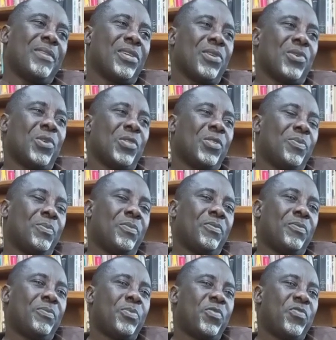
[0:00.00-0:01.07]
in God's
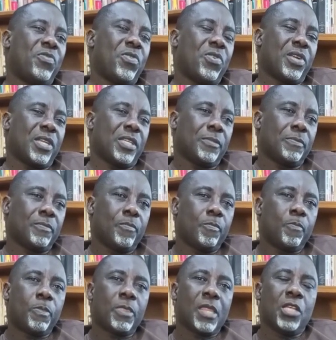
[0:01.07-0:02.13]
forest.
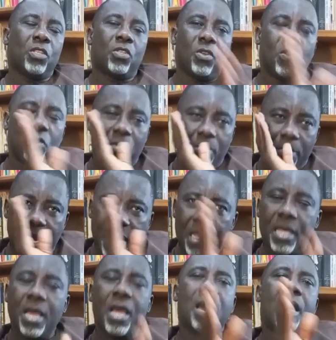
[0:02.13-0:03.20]
So no
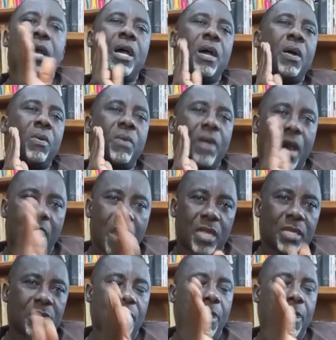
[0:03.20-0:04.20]
matter how hard